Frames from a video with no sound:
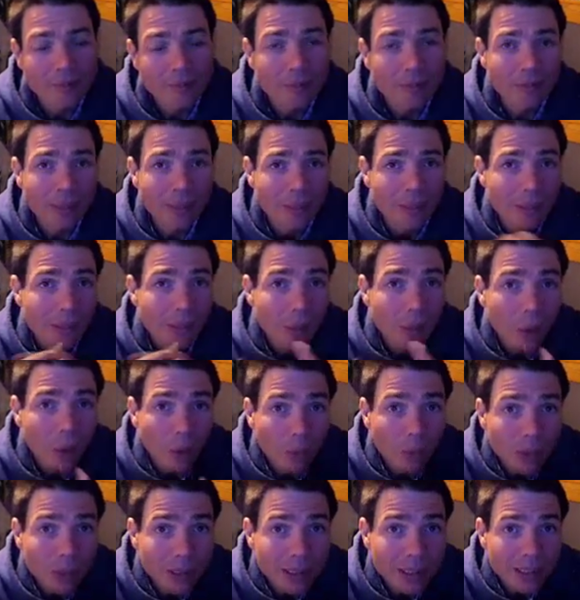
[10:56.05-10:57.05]
maybe your
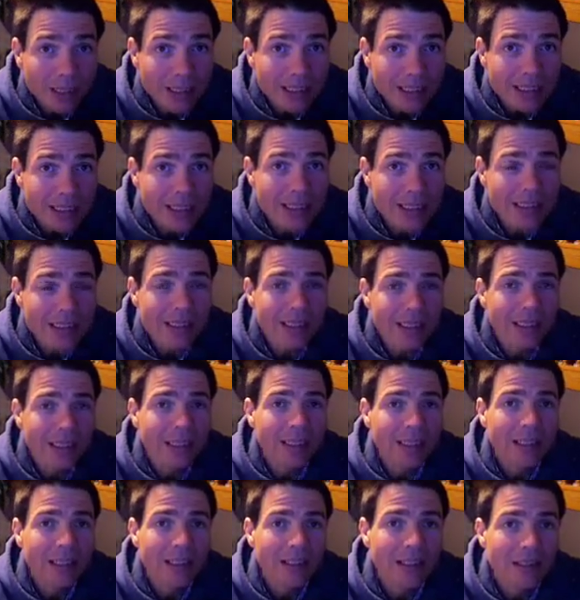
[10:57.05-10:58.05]
homework is
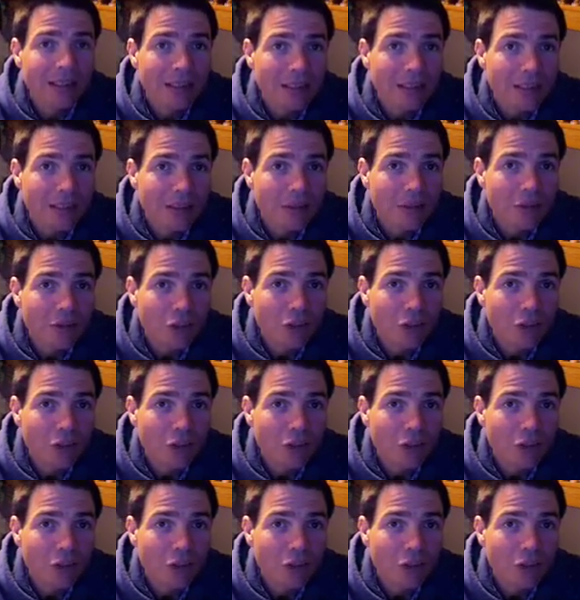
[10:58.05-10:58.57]
to